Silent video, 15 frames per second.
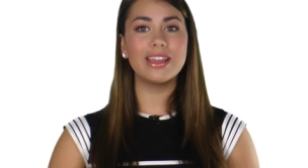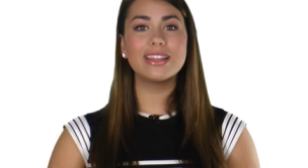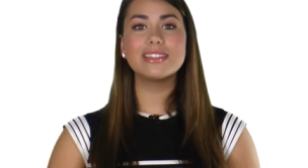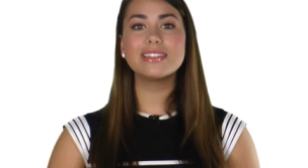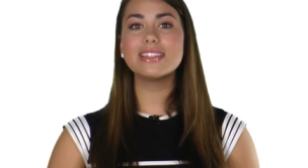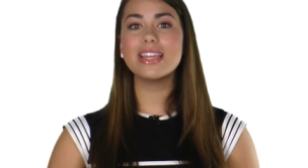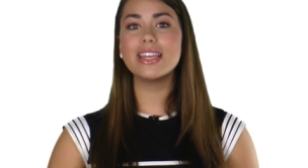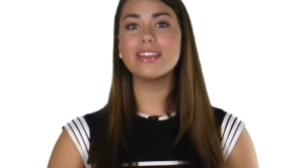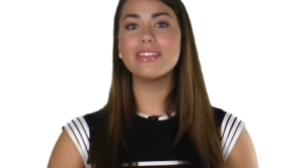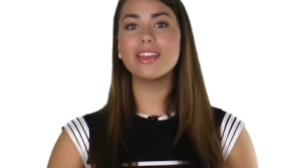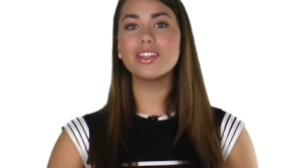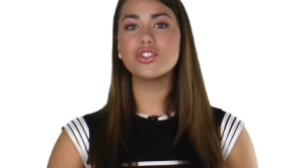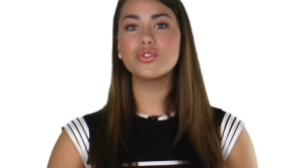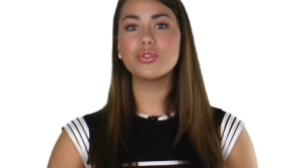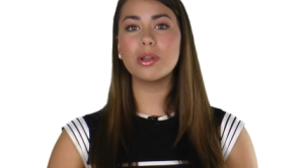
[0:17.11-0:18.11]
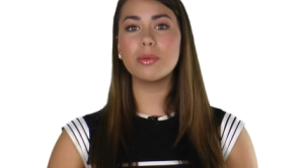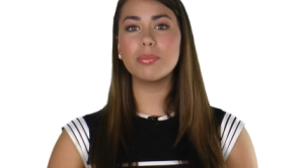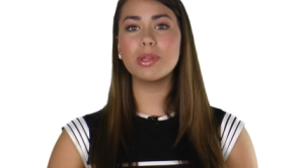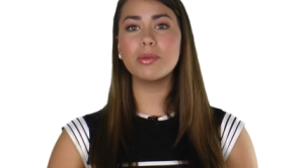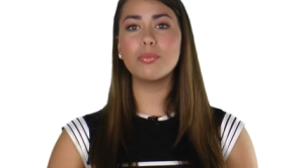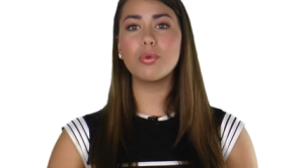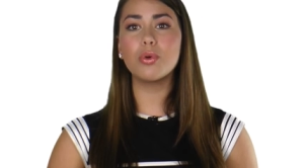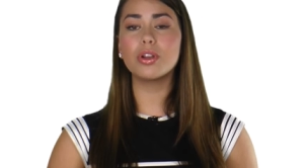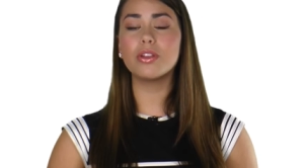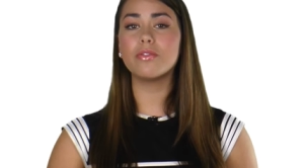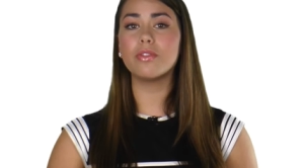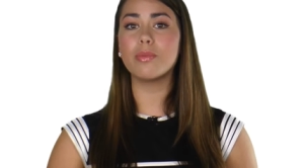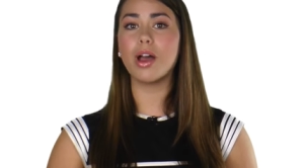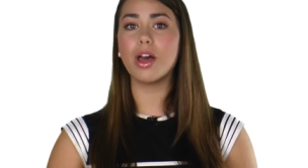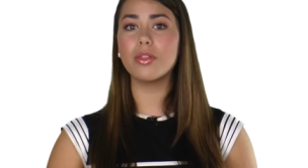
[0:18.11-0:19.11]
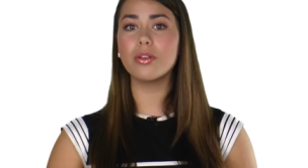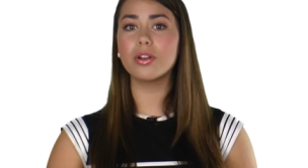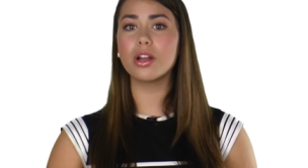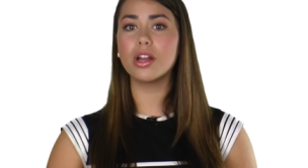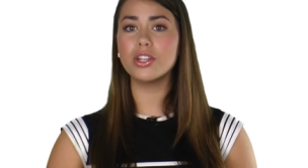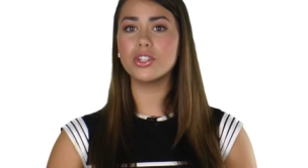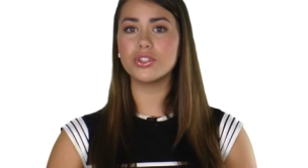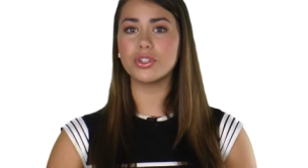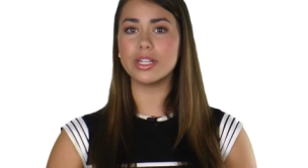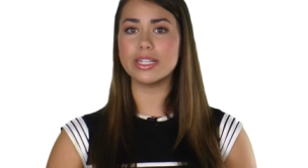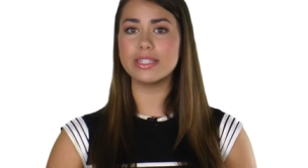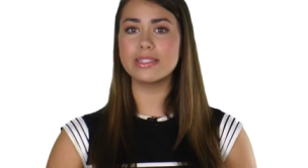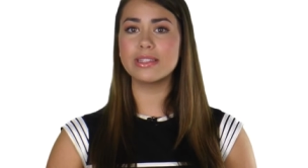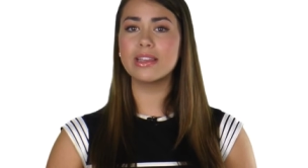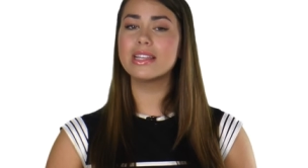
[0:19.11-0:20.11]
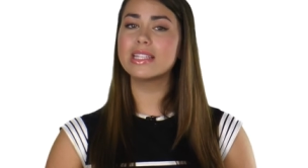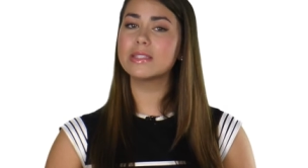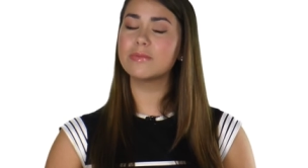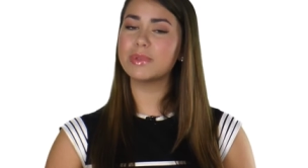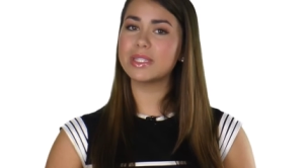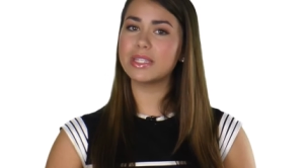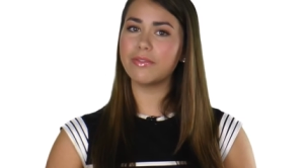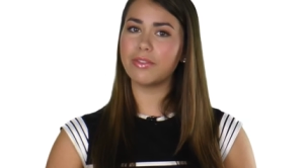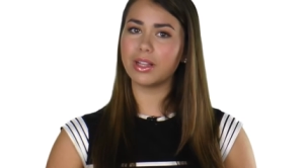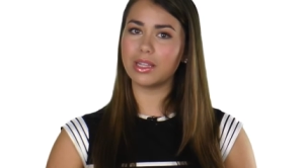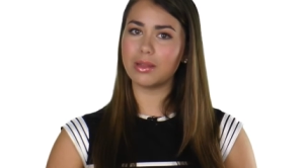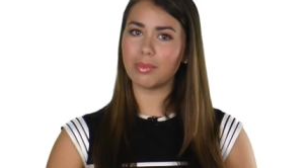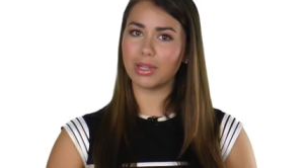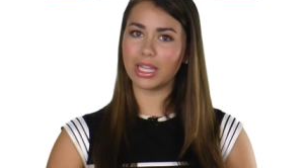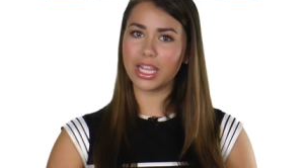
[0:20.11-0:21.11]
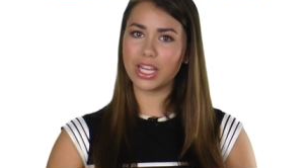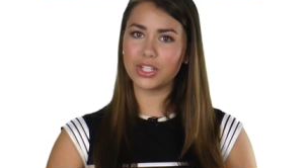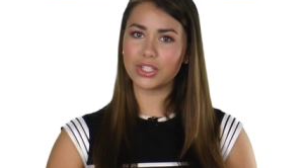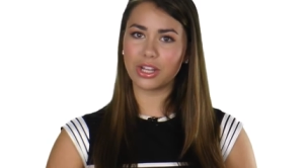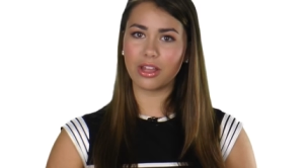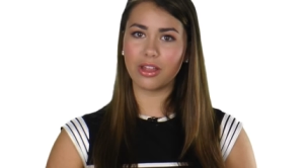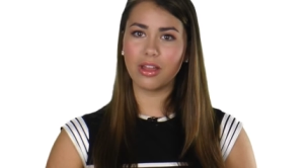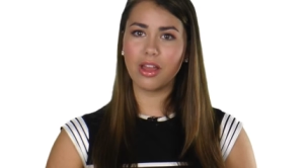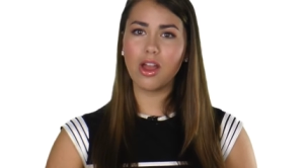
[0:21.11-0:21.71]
stating that shrimp imported from other countries, specifically Malaysia,